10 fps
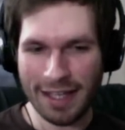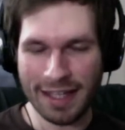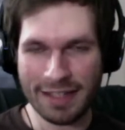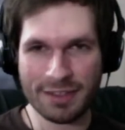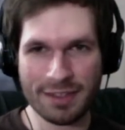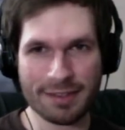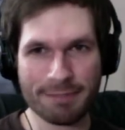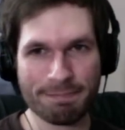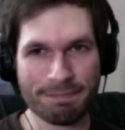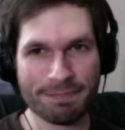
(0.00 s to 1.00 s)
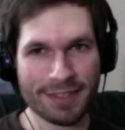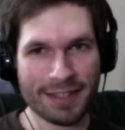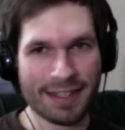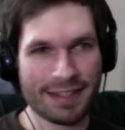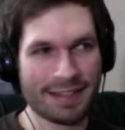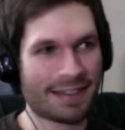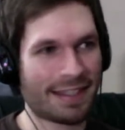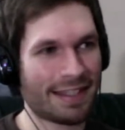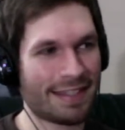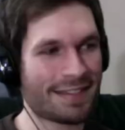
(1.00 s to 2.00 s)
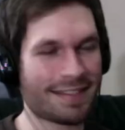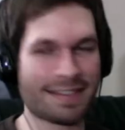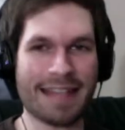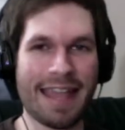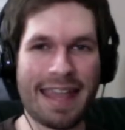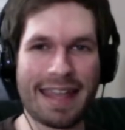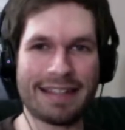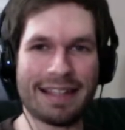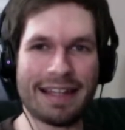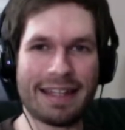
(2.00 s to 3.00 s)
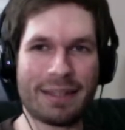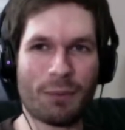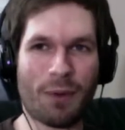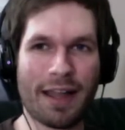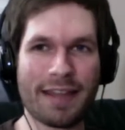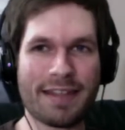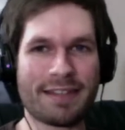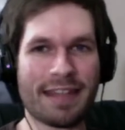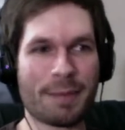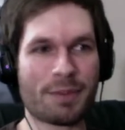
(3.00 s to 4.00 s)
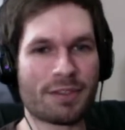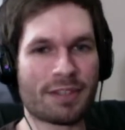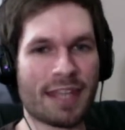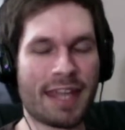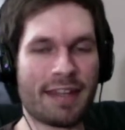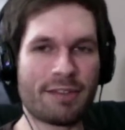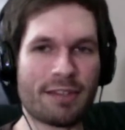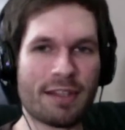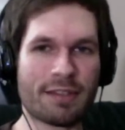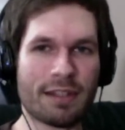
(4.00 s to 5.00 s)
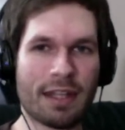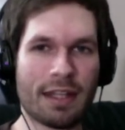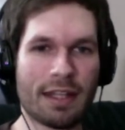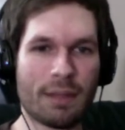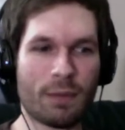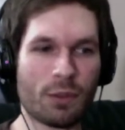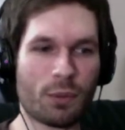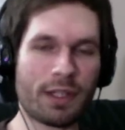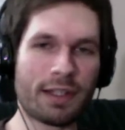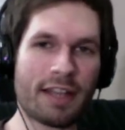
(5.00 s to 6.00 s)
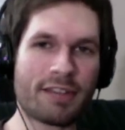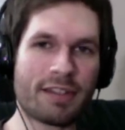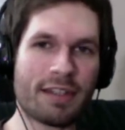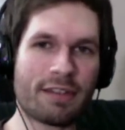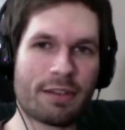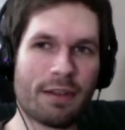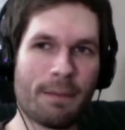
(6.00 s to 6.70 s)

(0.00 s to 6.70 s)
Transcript: And it's just sad, like why these games just can't exist. And when you realize it, it's